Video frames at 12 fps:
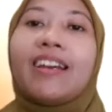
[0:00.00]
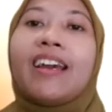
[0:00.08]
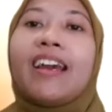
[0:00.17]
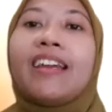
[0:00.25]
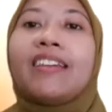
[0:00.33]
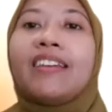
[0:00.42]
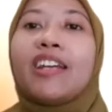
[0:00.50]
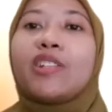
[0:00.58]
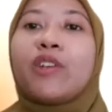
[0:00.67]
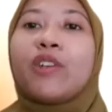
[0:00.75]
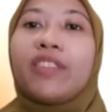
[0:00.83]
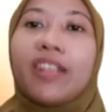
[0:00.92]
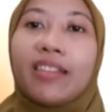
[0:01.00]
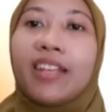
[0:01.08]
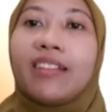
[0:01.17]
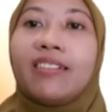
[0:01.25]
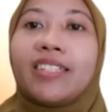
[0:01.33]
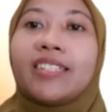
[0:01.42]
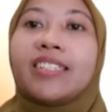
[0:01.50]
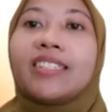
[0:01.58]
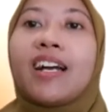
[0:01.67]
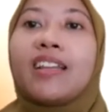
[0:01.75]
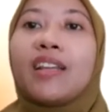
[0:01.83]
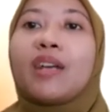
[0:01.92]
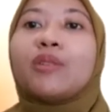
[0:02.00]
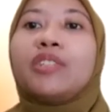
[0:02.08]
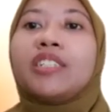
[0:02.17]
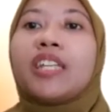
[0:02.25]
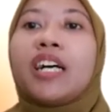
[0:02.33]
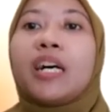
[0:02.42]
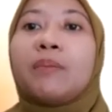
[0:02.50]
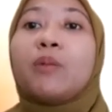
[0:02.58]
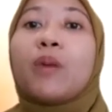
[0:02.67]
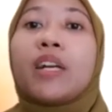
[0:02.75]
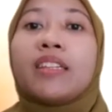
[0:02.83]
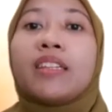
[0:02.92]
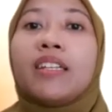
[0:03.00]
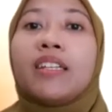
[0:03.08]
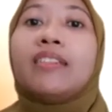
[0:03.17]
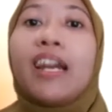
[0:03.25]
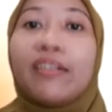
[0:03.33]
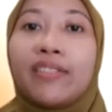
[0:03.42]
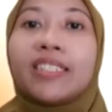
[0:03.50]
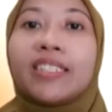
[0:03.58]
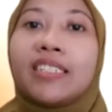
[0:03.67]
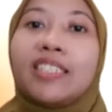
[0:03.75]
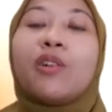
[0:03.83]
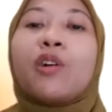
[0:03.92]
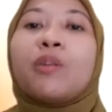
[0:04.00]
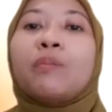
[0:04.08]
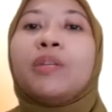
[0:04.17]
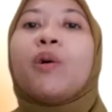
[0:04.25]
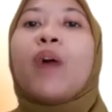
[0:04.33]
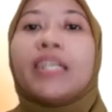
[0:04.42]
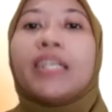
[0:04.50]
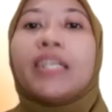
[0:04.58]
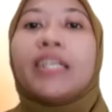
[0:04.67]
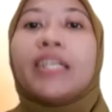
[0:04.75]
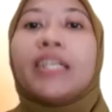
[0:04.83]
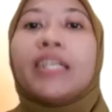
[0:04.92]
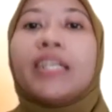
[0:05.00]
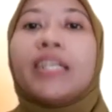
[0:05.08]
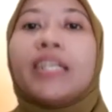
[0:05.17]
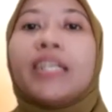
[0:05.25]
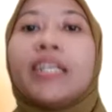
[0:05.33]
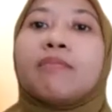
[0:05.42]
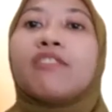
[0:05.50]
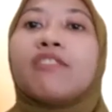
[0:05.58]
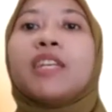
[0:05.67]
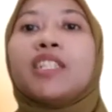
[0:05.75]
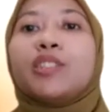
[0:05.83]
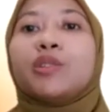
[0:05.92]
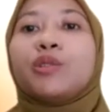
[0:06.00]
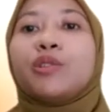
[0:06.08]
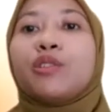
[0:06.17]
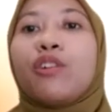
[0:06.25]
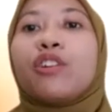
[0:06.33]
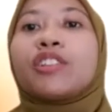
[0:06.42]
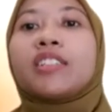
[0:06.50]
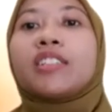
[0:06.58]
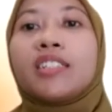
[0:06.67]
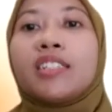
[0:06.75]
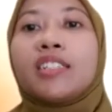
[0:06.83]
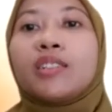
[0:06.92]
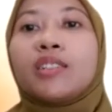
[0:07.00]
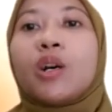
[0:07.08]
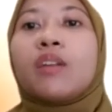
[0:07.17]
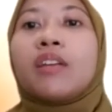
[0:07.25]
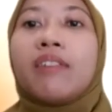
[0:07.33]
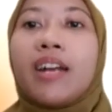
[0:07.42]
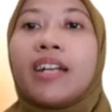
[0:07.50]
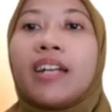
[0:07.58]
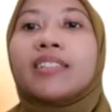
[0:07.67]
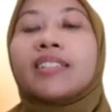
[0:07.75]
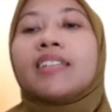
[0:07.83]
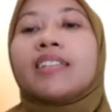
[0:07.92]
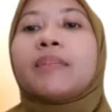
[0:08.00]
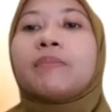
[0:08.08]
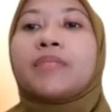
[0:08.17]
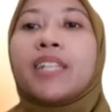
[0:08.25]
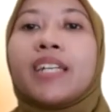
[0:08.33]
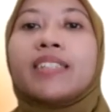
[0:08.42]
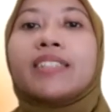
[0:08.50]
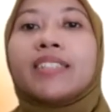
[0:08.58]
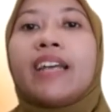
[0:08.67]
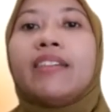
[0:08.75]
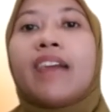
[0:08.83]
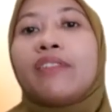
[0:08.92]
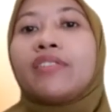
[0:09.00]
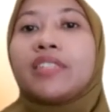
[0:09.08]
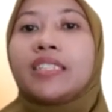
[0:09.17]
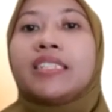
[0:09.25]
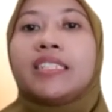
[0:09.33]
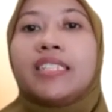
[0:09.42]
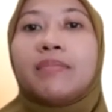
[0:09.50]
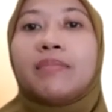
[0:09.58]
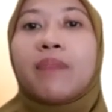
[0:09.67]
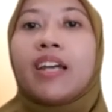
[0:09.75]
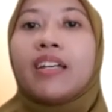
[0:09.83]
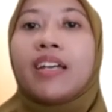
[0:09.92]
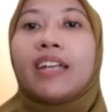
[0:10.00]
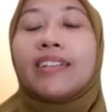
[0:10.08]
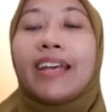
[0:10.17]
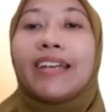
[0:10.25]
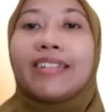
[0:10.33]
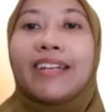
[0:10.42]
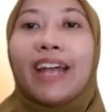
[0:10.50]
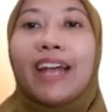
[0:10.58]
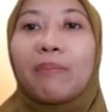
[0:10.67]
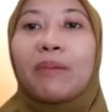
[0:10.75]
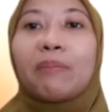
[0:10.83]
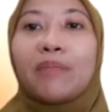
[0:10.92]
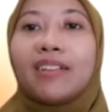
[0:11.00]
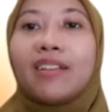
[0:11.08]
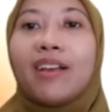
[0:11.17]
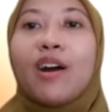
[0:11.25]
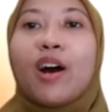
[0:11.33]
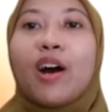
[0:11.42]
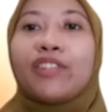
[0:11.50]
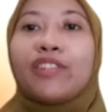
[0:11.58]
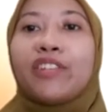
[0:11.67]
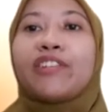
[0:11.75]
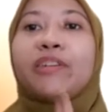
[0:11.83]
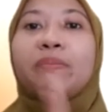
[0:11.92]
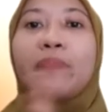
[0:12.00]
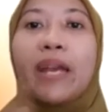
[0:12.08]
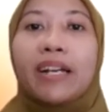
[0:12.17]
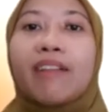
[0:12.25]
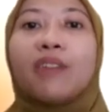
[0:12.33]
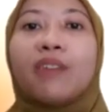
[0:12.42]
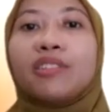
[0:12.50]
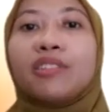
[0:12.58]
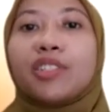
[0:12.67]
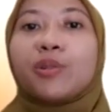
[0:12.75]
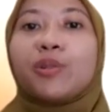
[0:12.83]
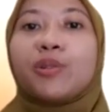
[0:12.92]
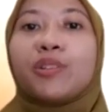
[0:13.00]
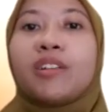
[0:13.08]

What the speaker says: At the age of 13, Jessica launched B1 in Diversity or BOID, a movement to foster tolerance, acceptance, and diversity by engaging young people of different backgrounds through